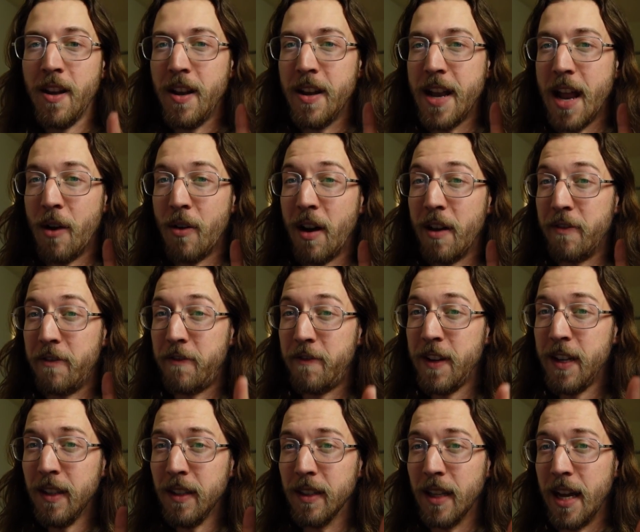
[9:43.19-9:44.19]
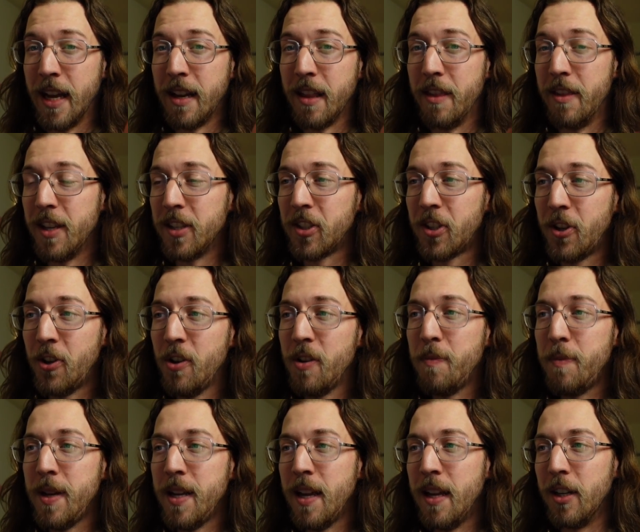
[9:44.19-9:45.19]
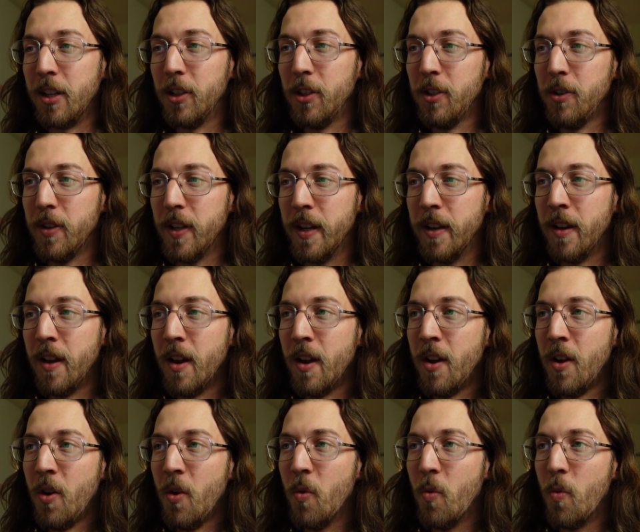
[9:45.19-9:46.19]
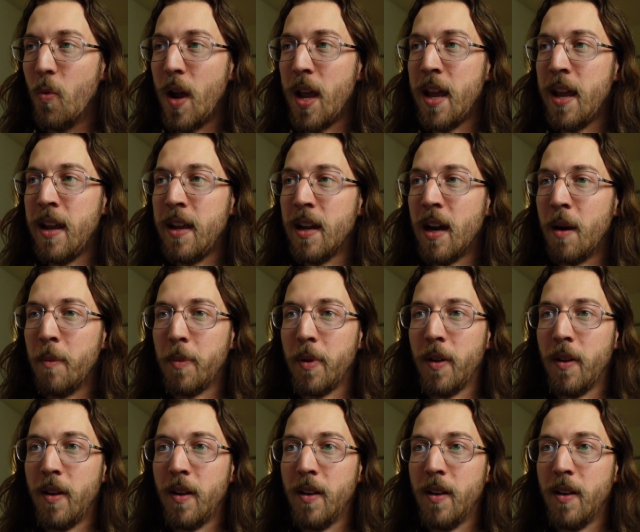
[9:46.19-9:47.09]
Now I feel like this could be included way up